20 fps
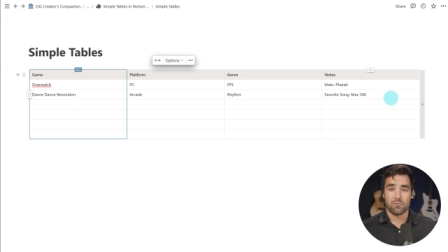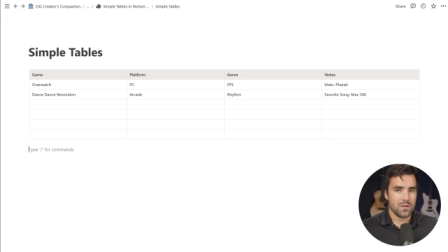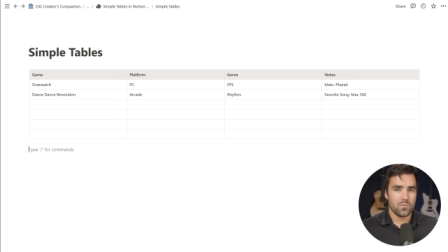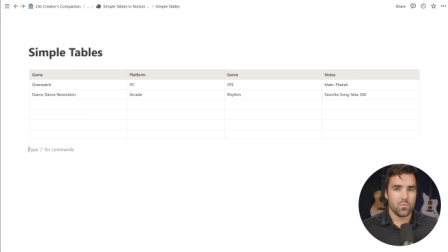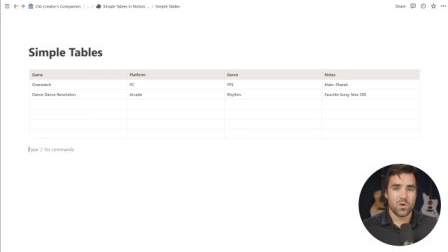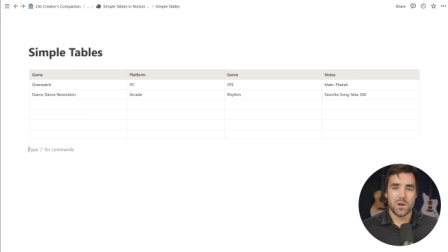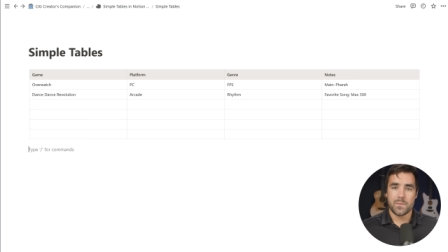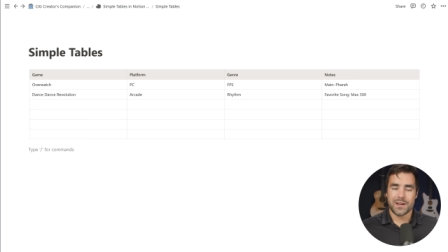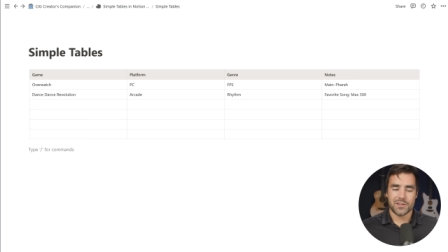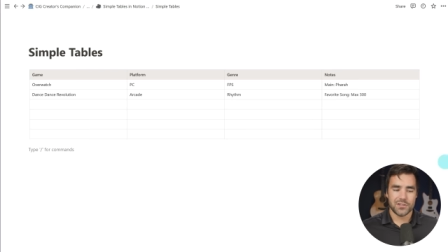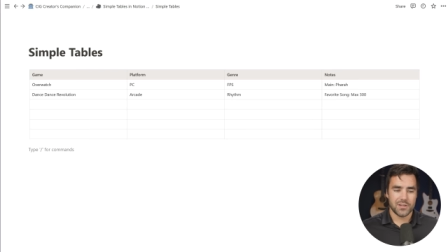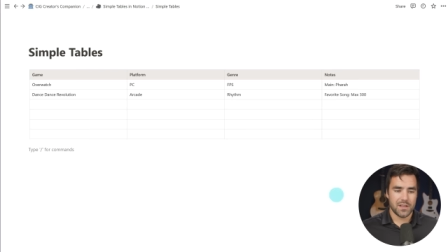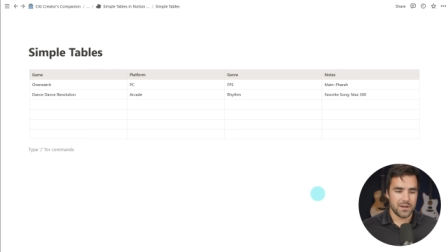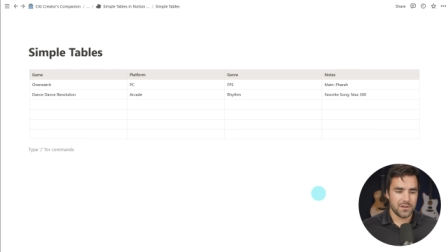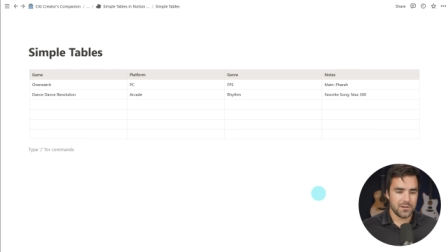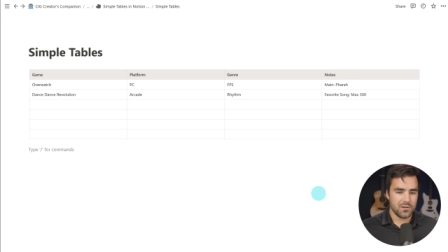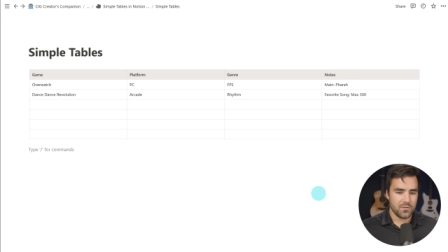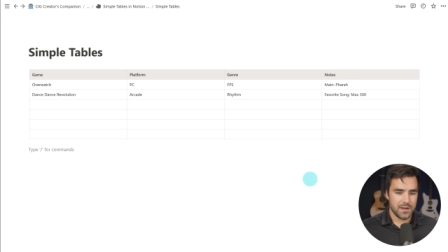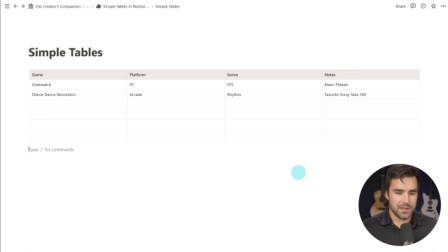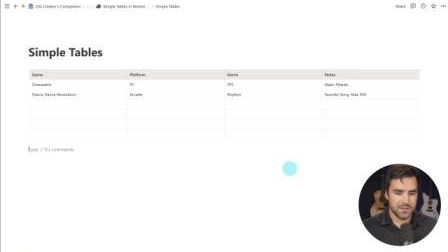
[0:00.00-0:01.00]
And what I'm actually gonna
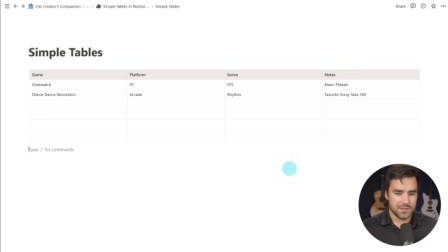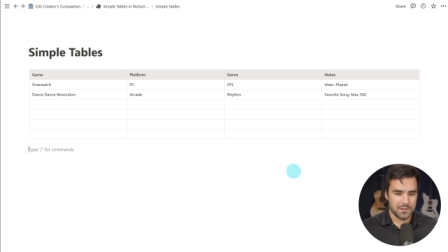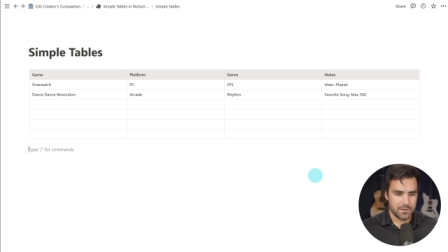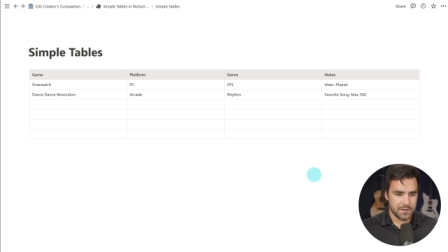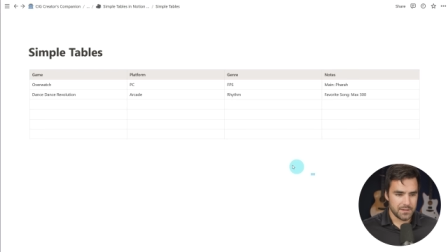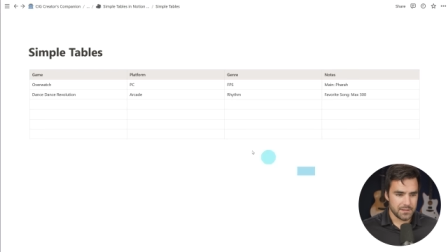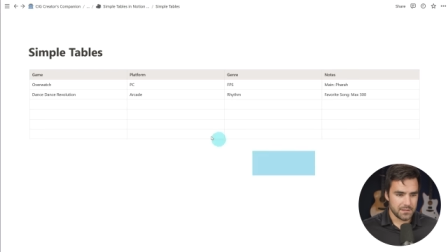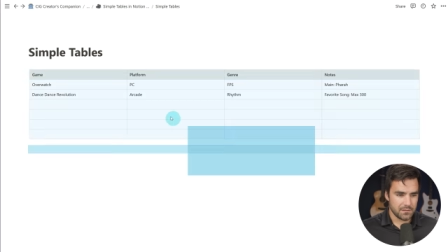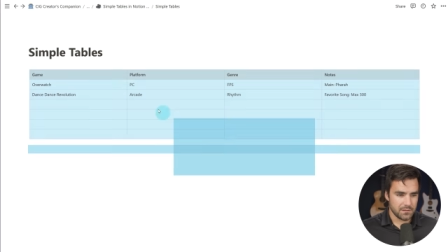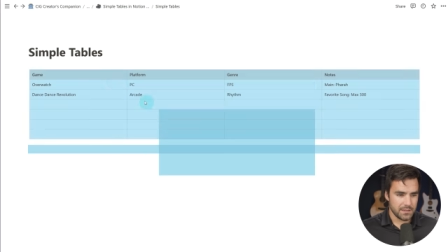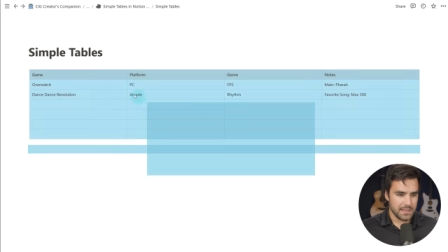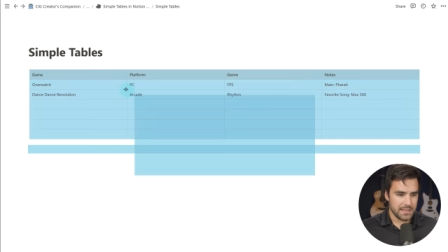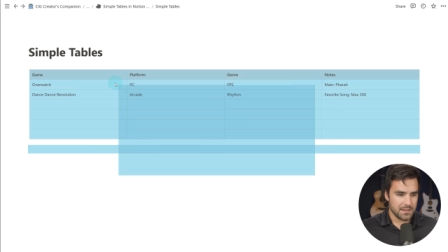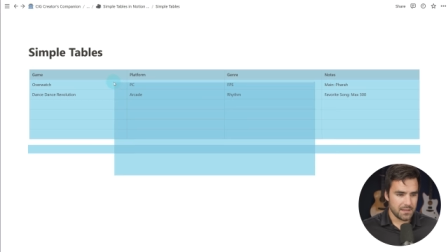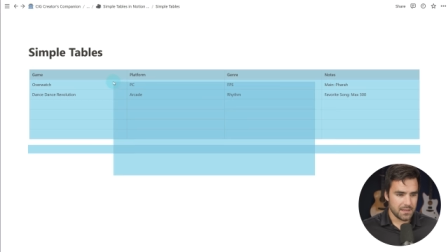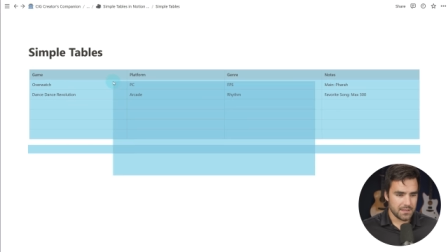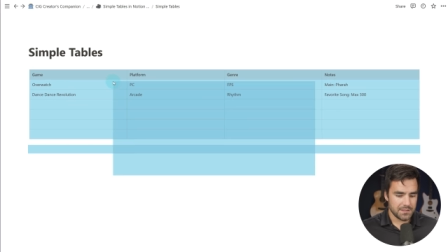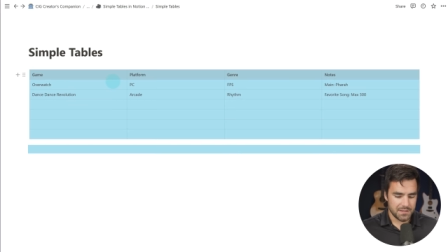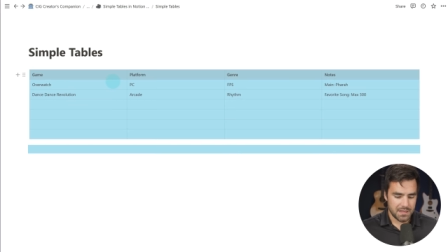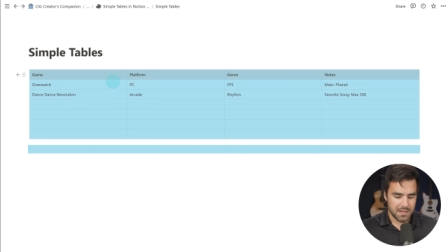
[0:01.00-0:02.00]
do is go ahead and delete
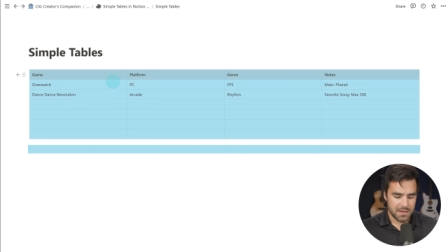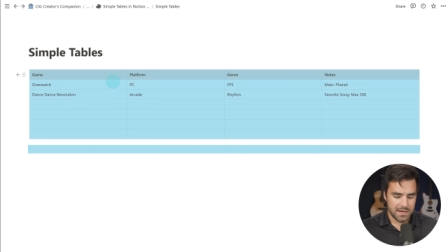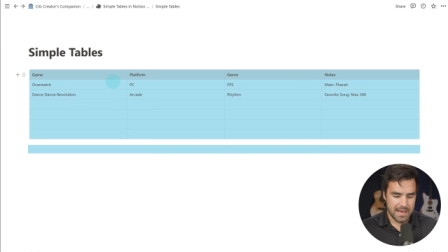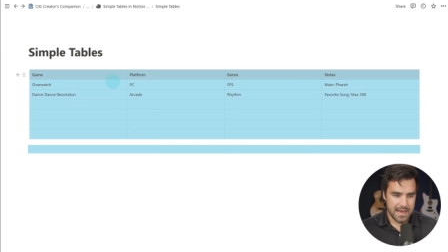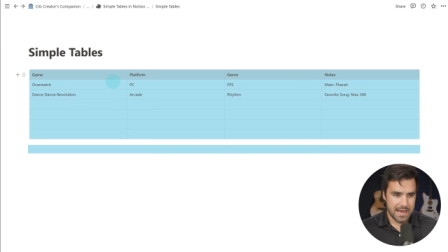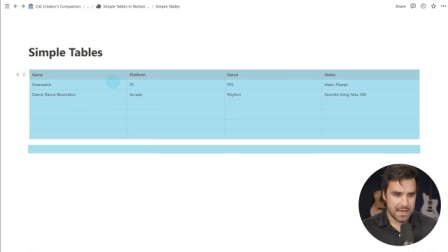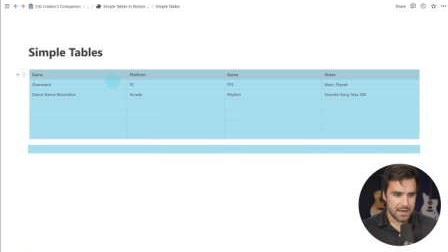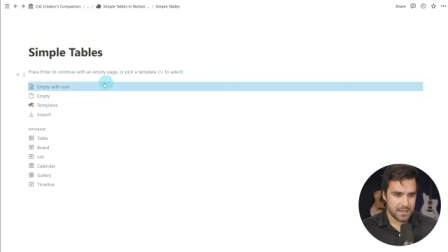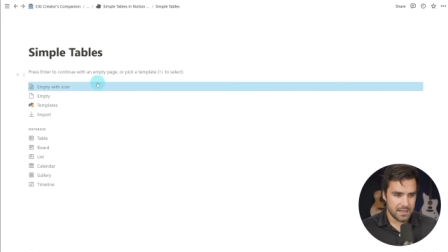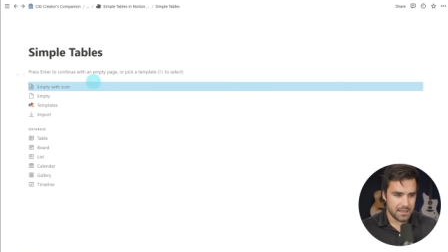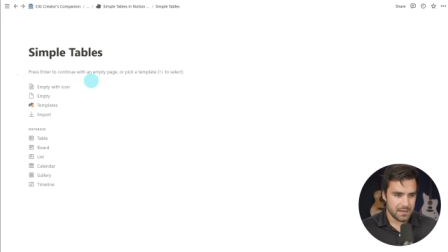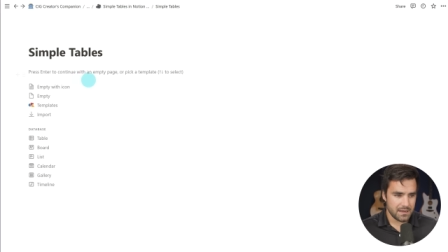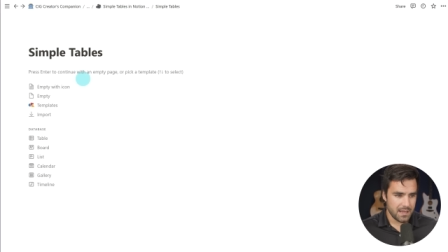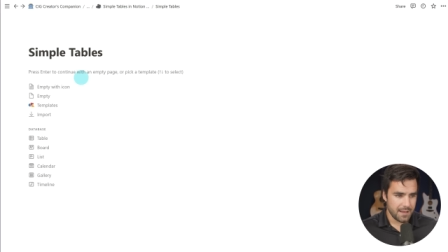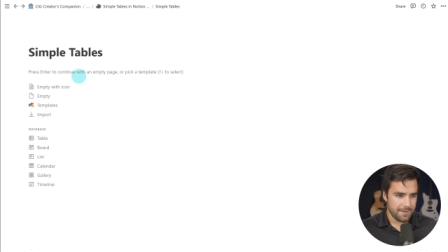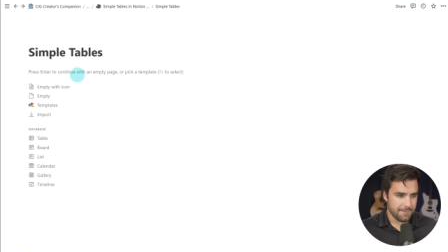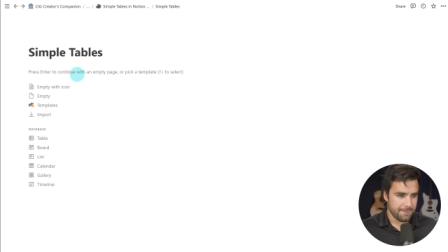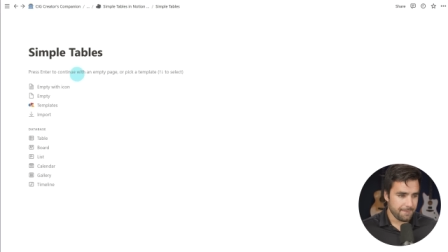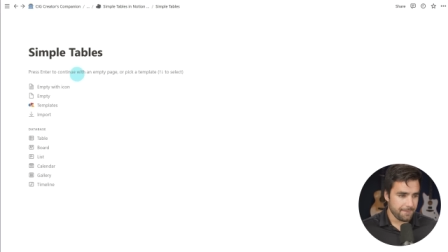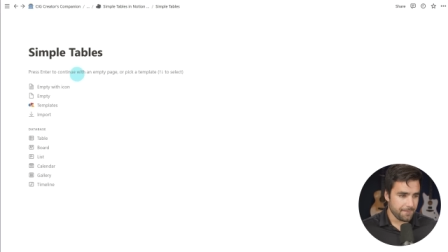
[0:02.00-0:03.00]
this and add in
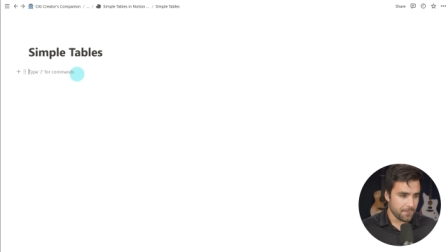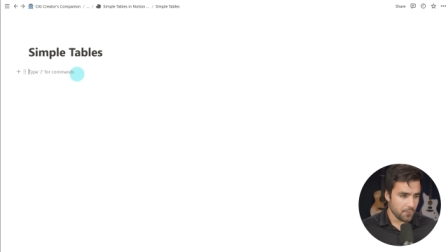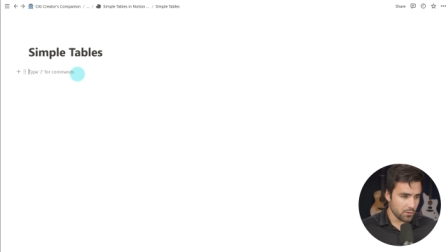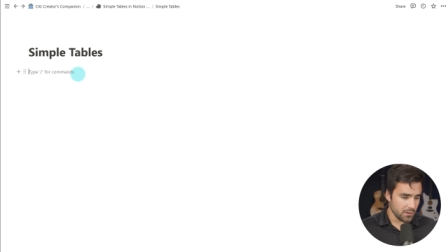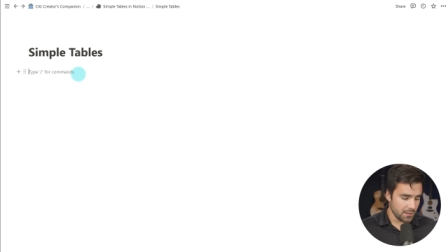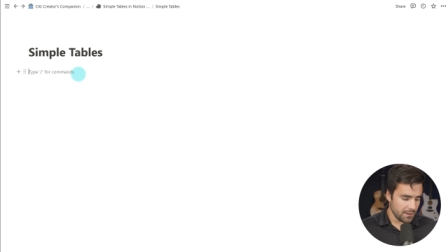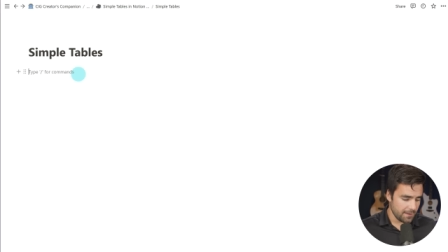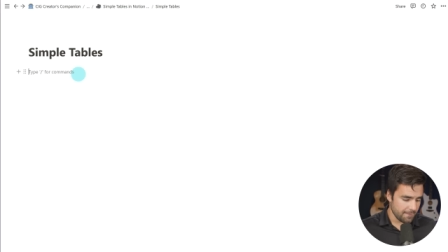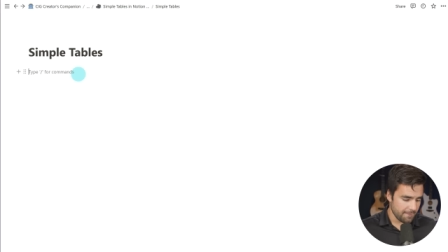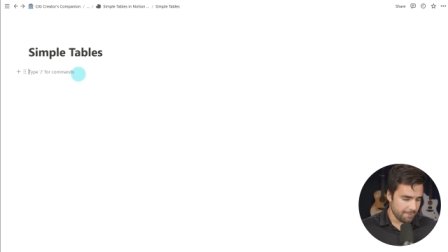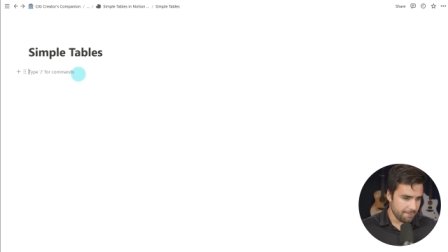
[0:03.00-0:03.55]
a fully